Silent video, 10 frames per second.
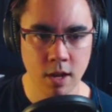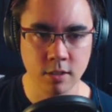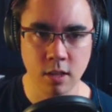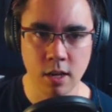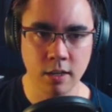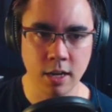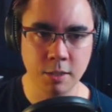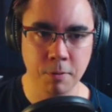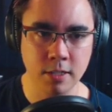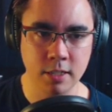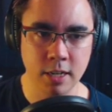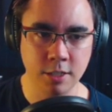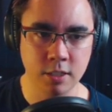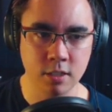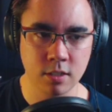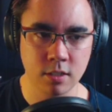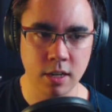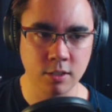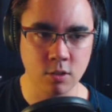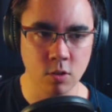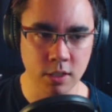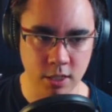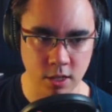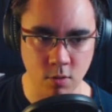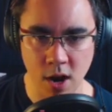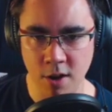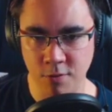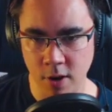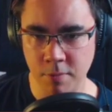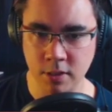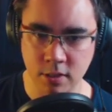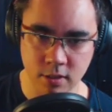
It's a lot of nice presentations. It's cool to see the wireframe